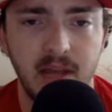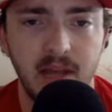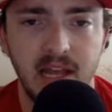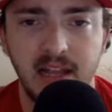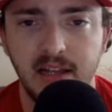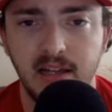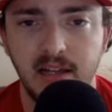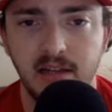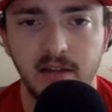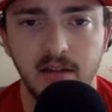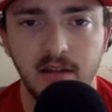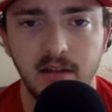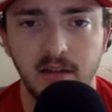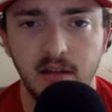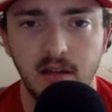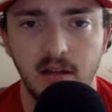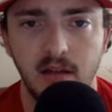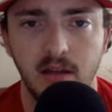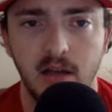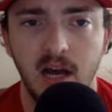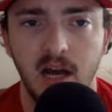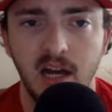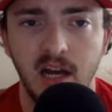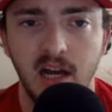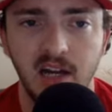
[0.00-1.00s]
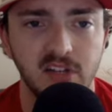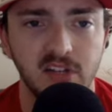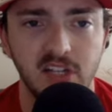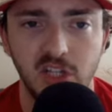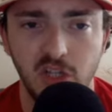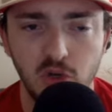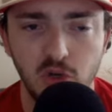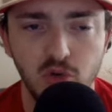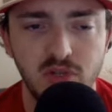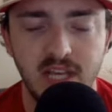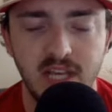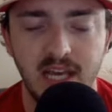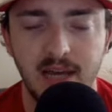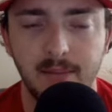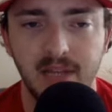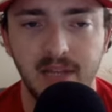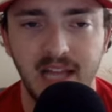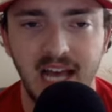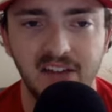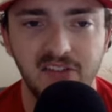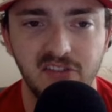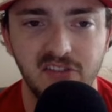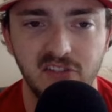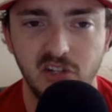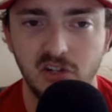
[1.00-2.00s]
And honestly, UTEP
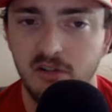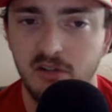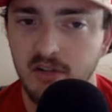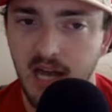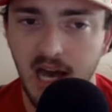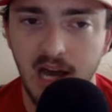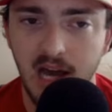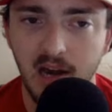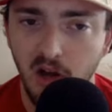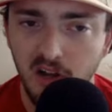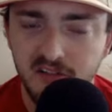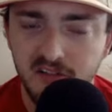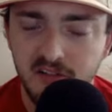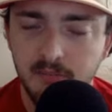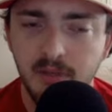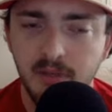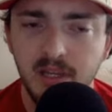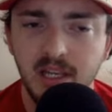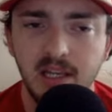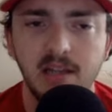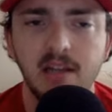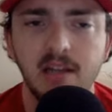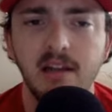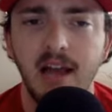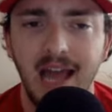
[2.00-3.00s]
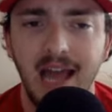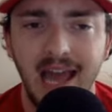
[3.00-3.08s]
last year, not Austin Peay,